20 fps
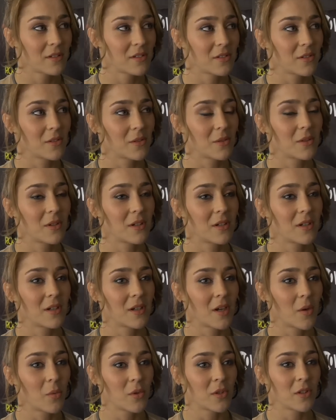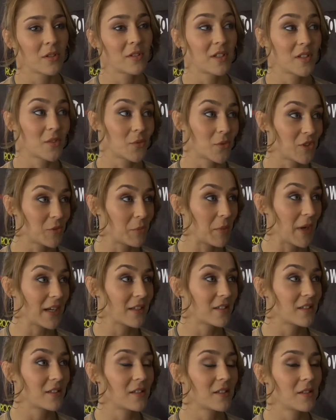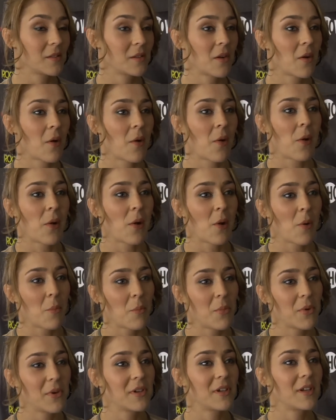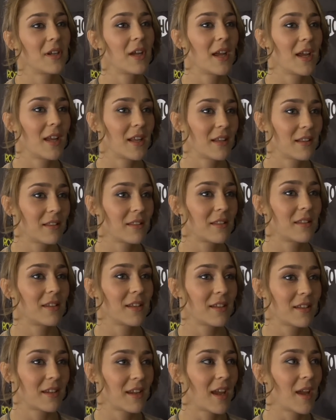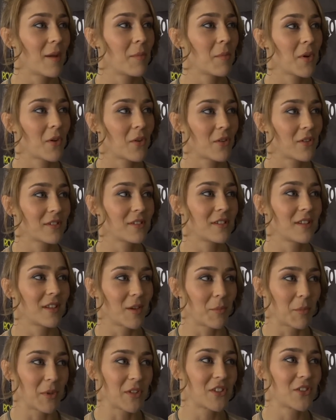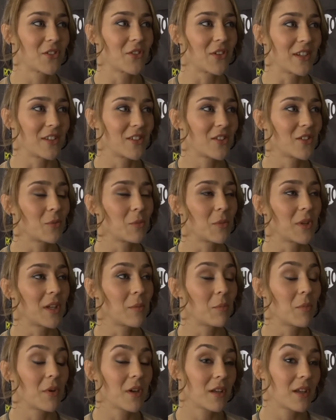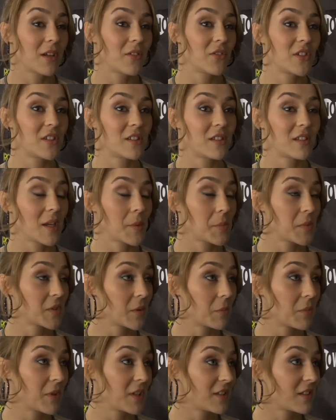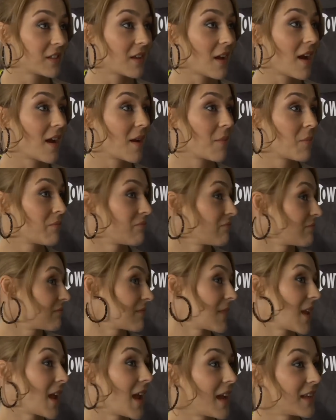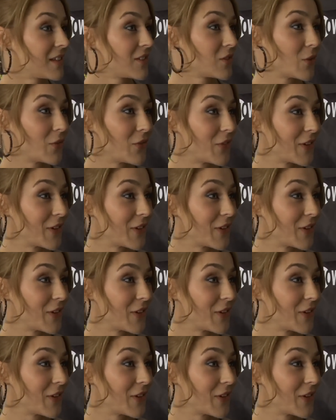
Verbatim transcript: so uh, I would not disrespect her. But it did came across a little bit strange to me. But if she steps up this time, it's all